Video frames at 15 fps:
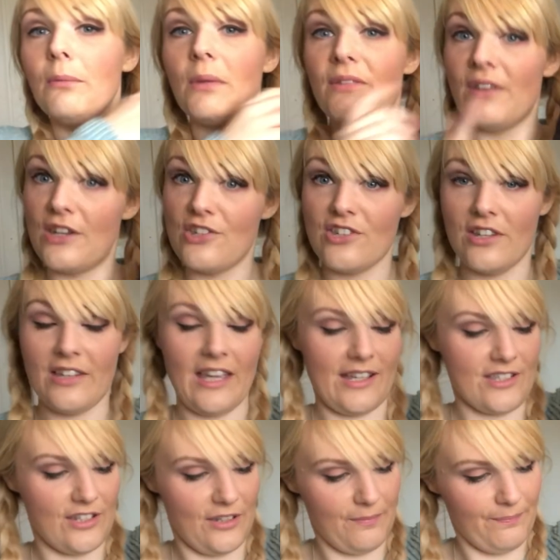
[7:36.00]
finished it next
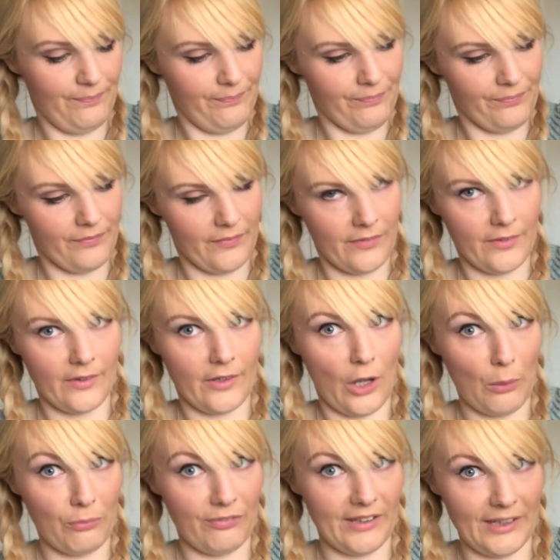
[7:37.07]
time,
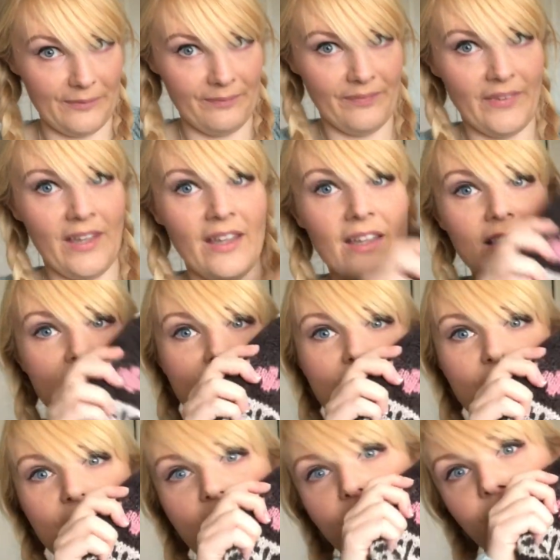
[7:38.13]
hopefully. So
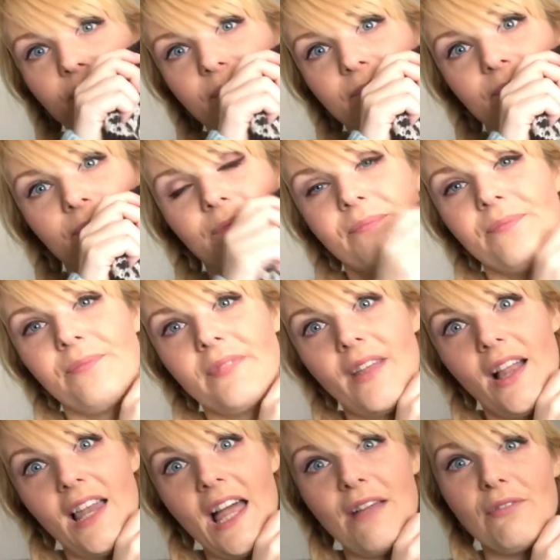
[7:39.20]
yeah.
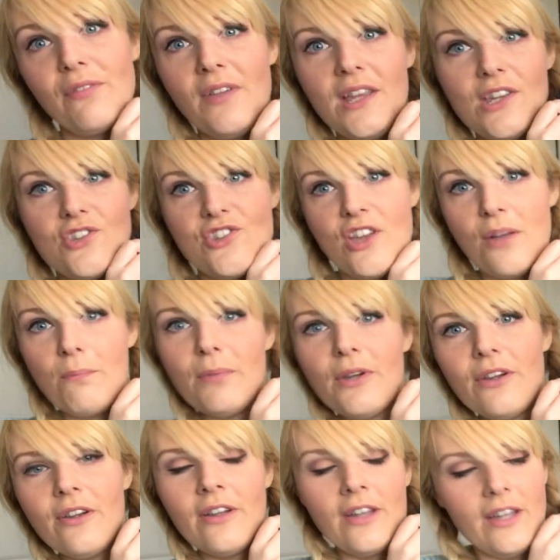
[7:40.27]
I'll have a finished
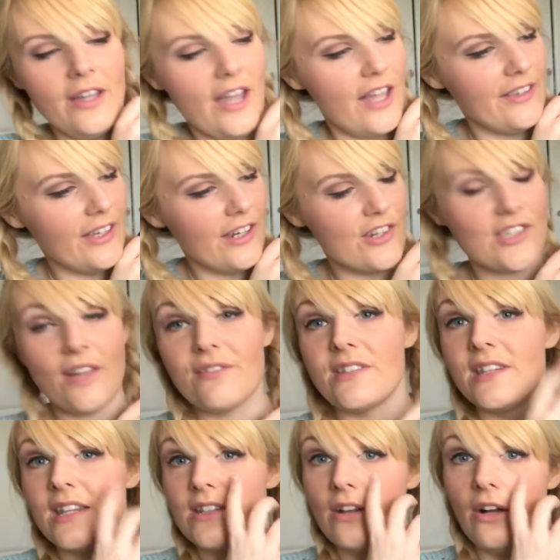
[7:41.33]
jumper, and then I just have to
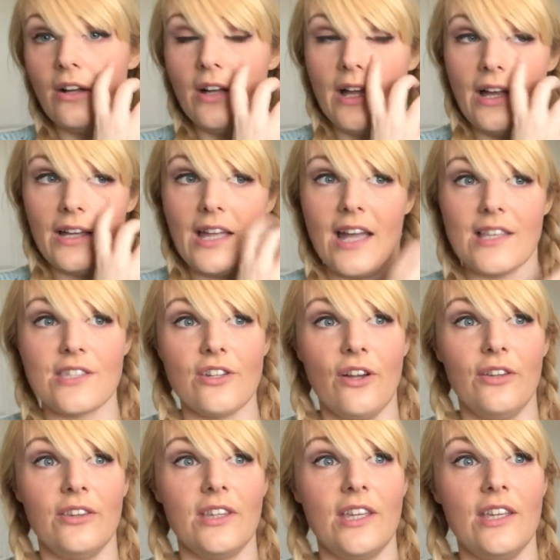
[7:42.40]
knit, cast
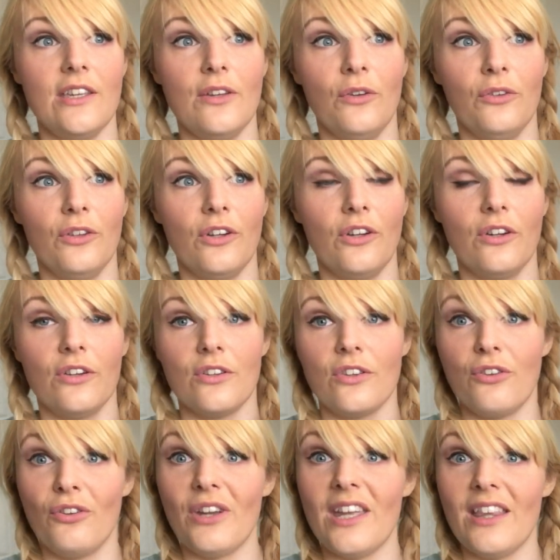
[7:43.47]
on the other
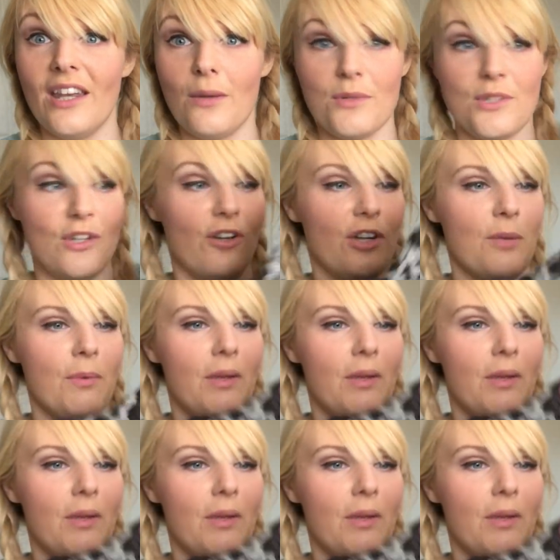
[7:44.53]
3 that I was talking about